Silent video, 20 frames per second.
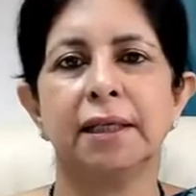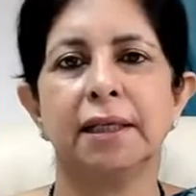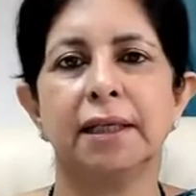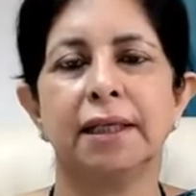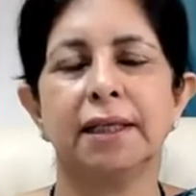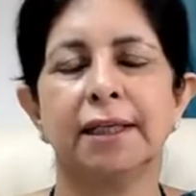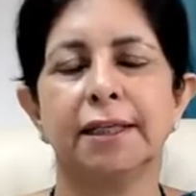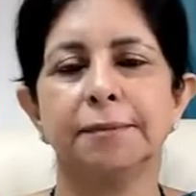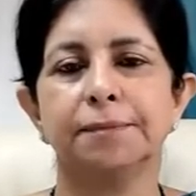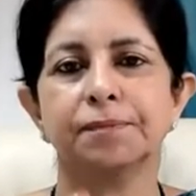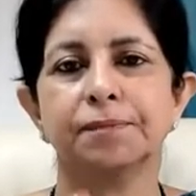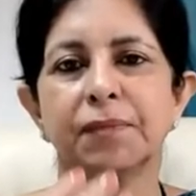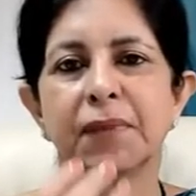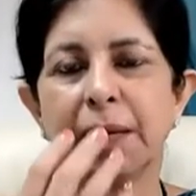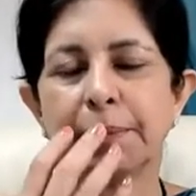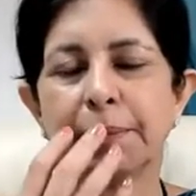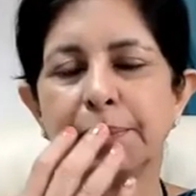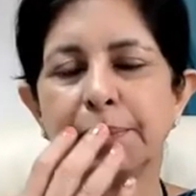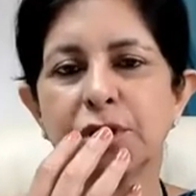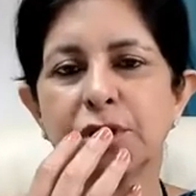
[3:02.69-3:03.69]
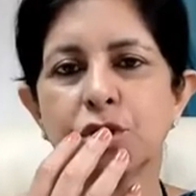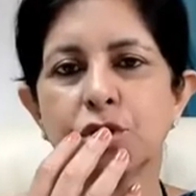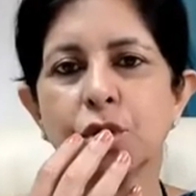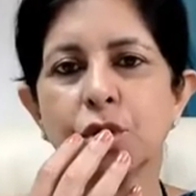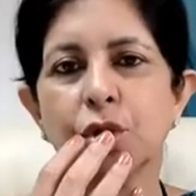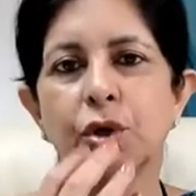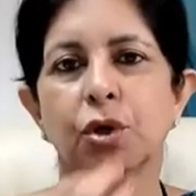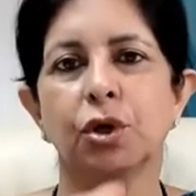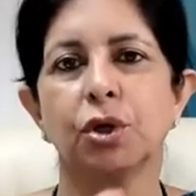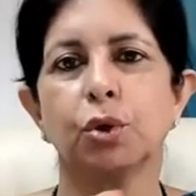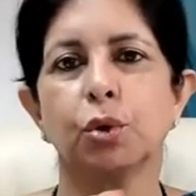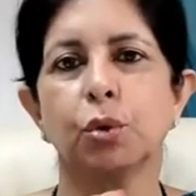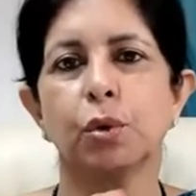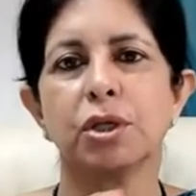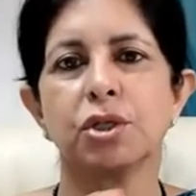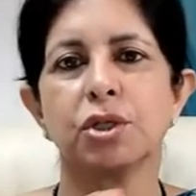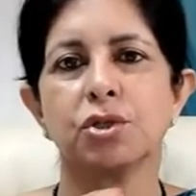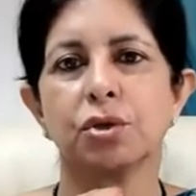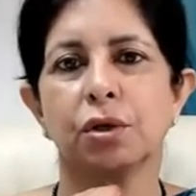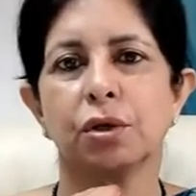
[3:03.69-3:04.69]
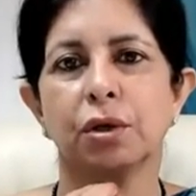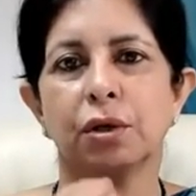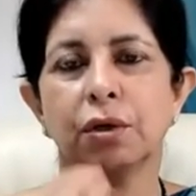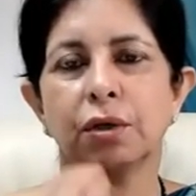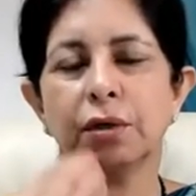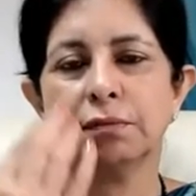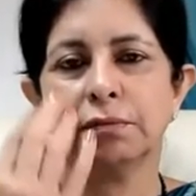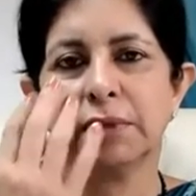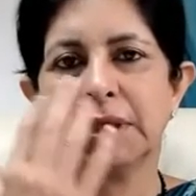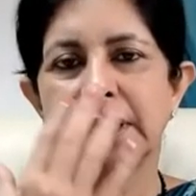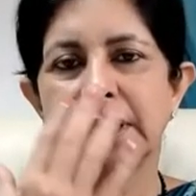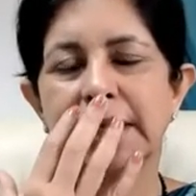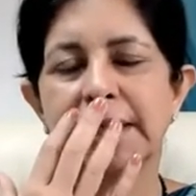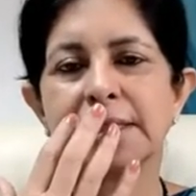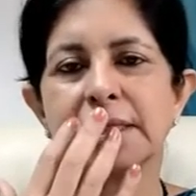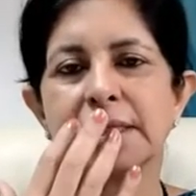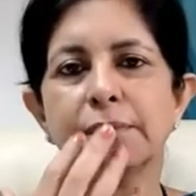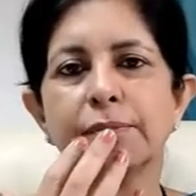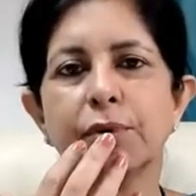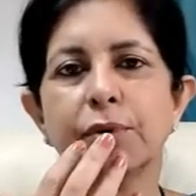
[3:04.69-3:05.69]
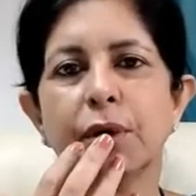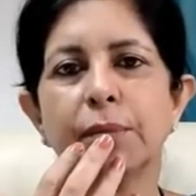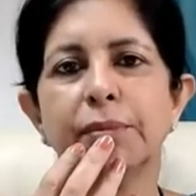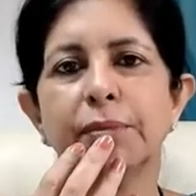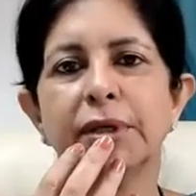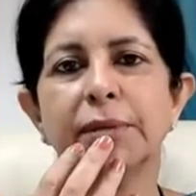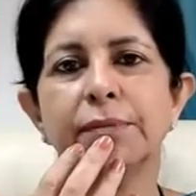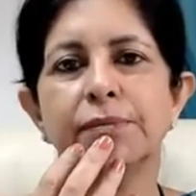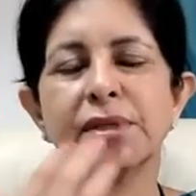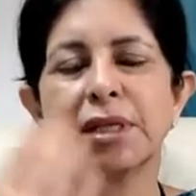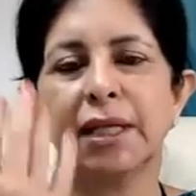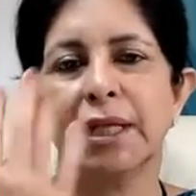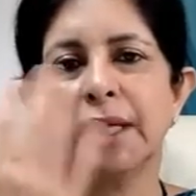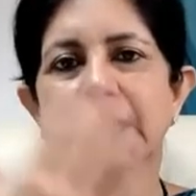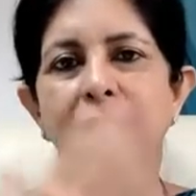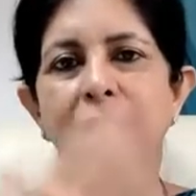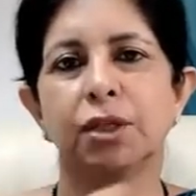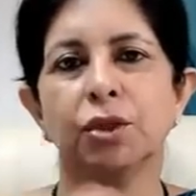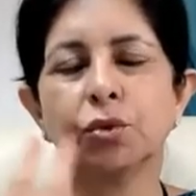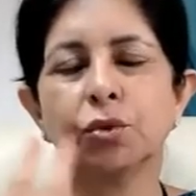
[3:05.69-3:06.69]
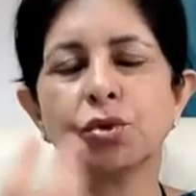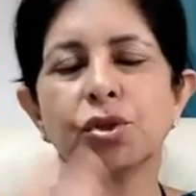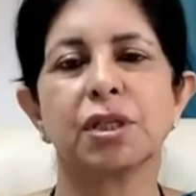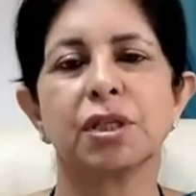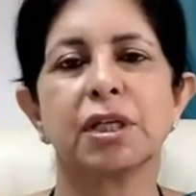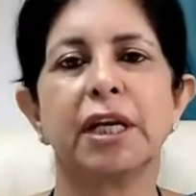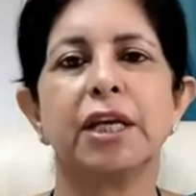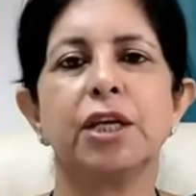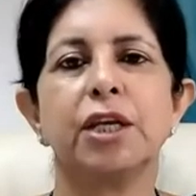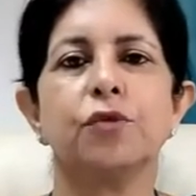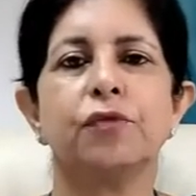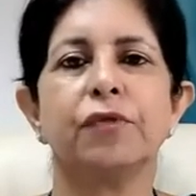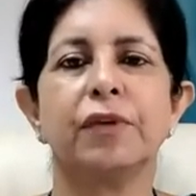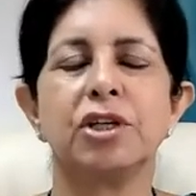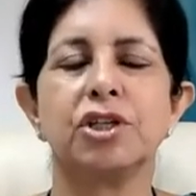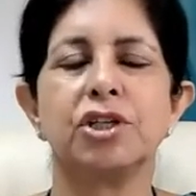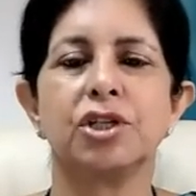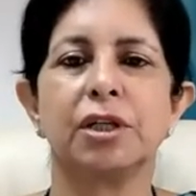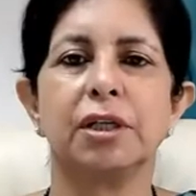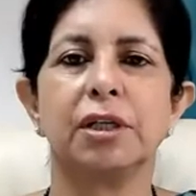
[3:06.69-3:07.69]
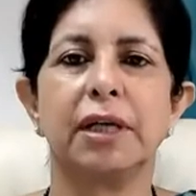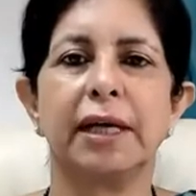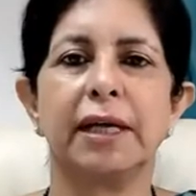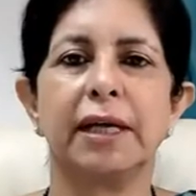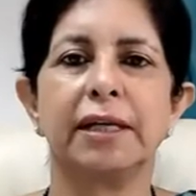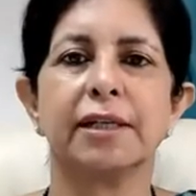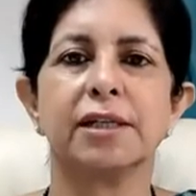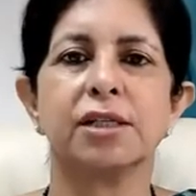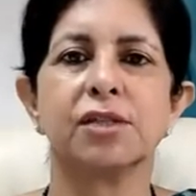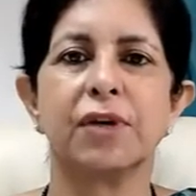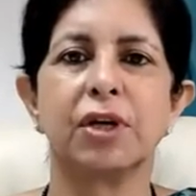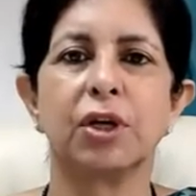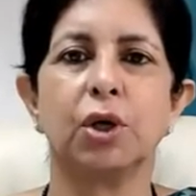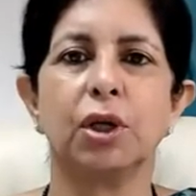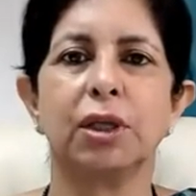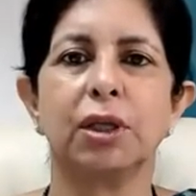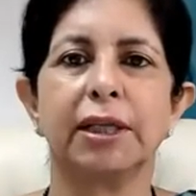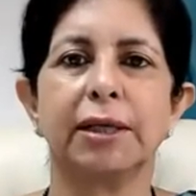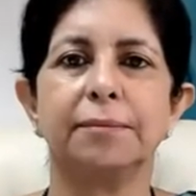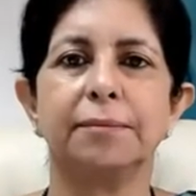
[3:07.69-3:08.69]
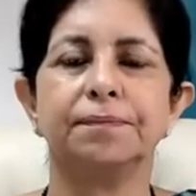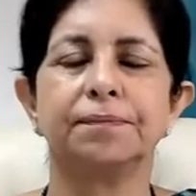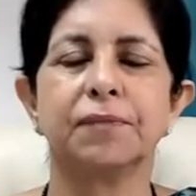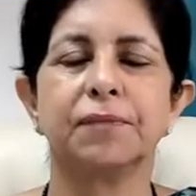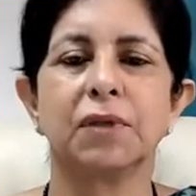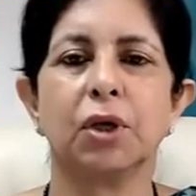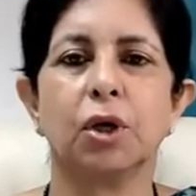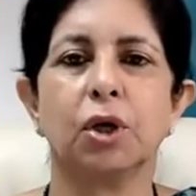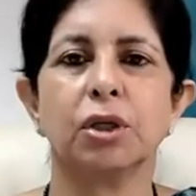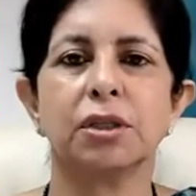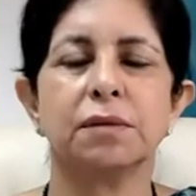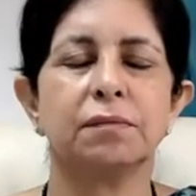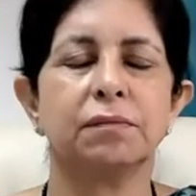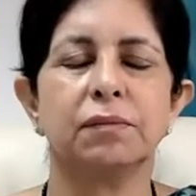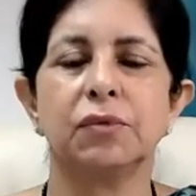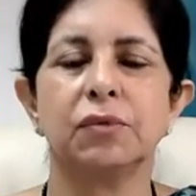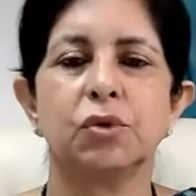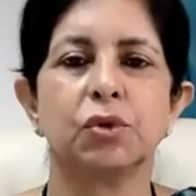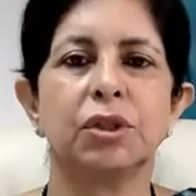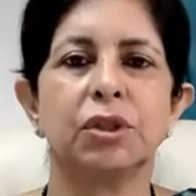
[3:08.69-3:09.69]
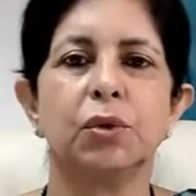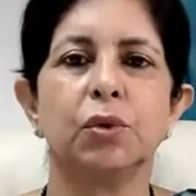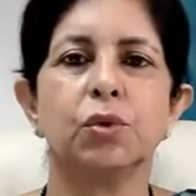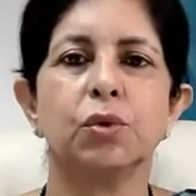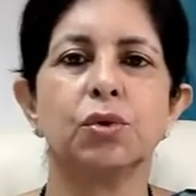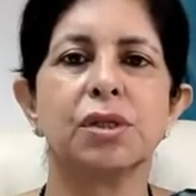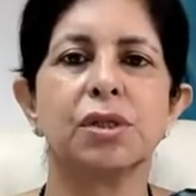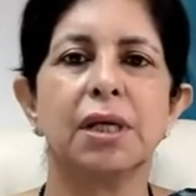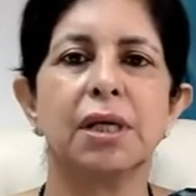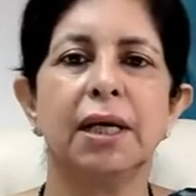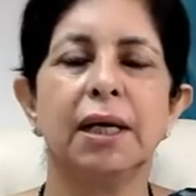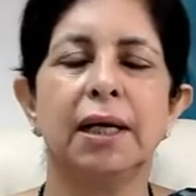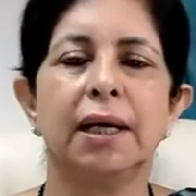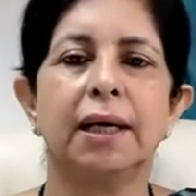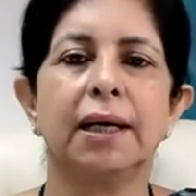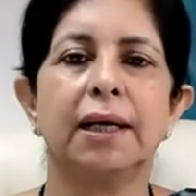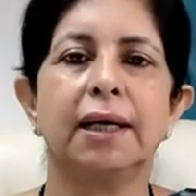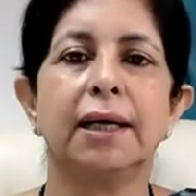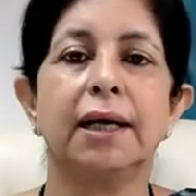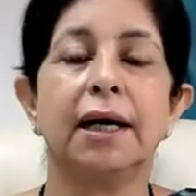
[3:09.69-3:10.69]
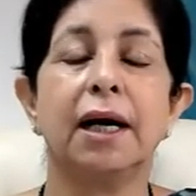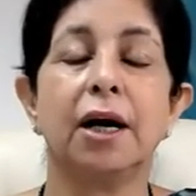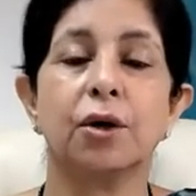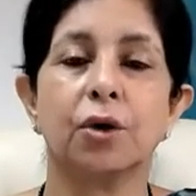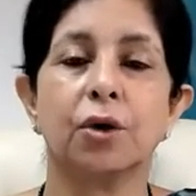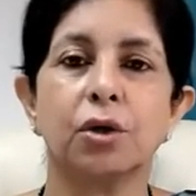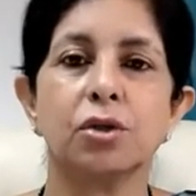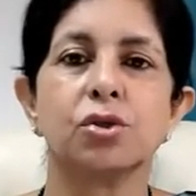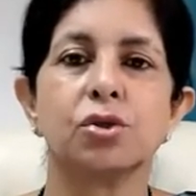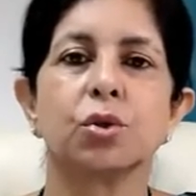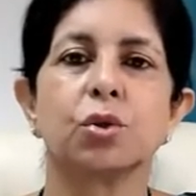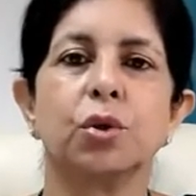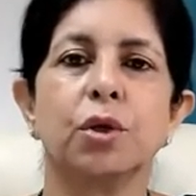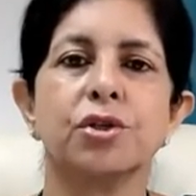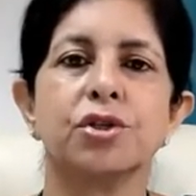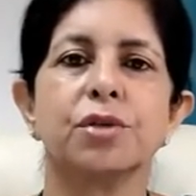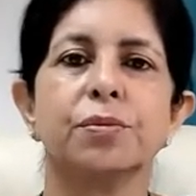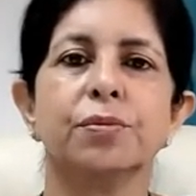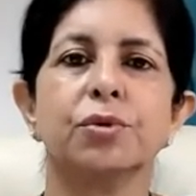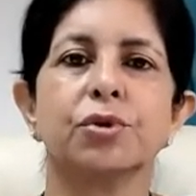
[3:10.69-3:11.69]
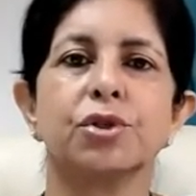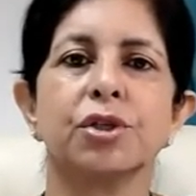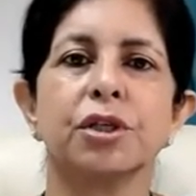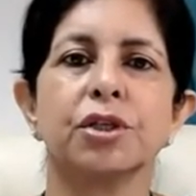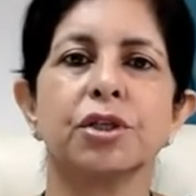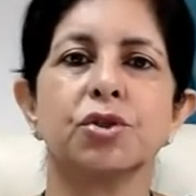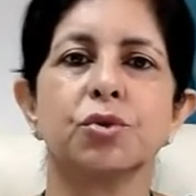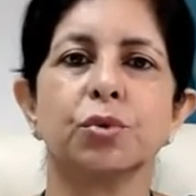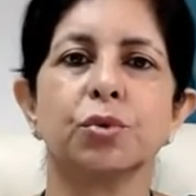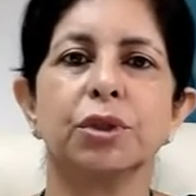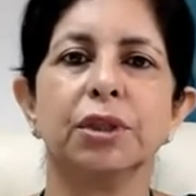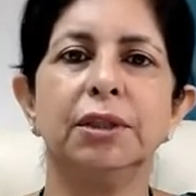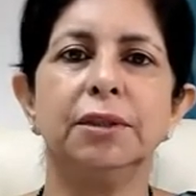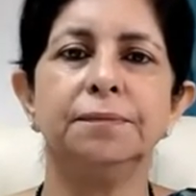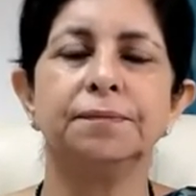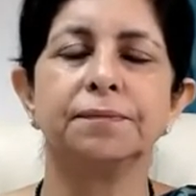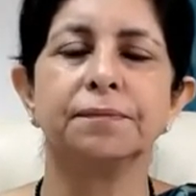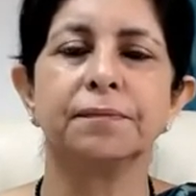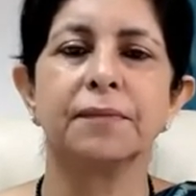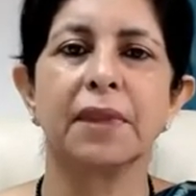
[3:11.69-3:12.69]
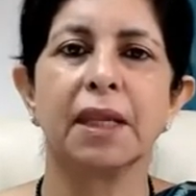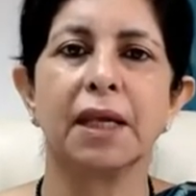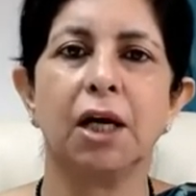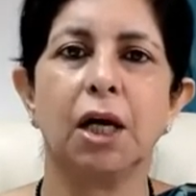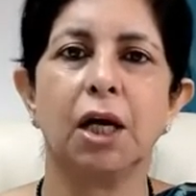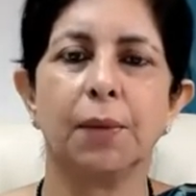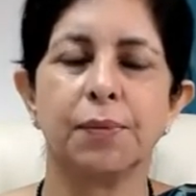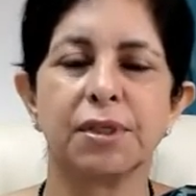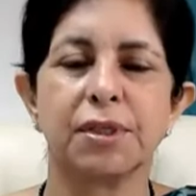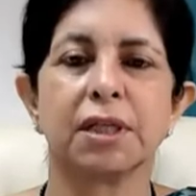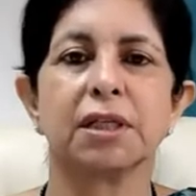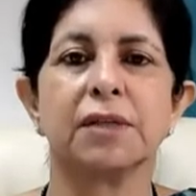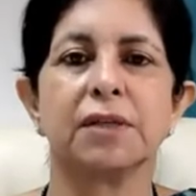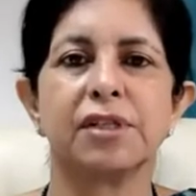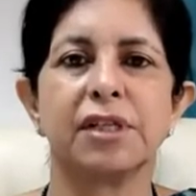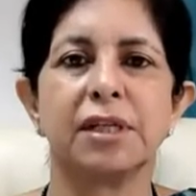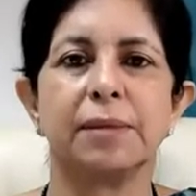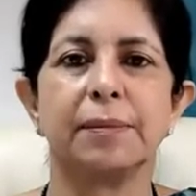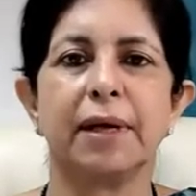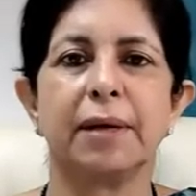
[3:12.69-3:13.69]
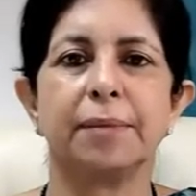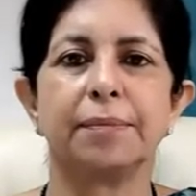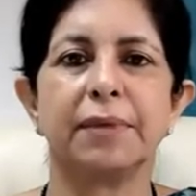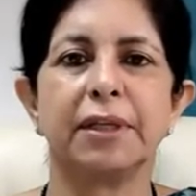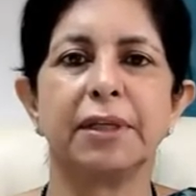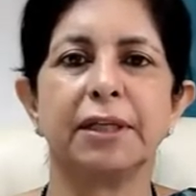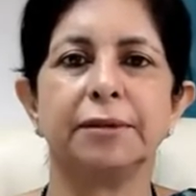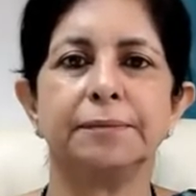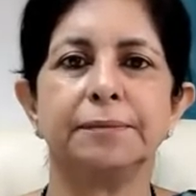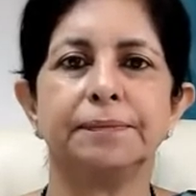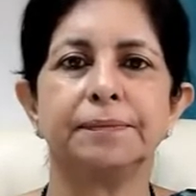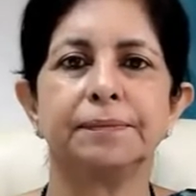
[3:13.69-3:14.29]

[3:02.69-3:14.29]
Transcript: upper jaw, lower jaw, nasal problems, those craniofacial areas we call them. Those are also contributing to the obstructive sleep apnea.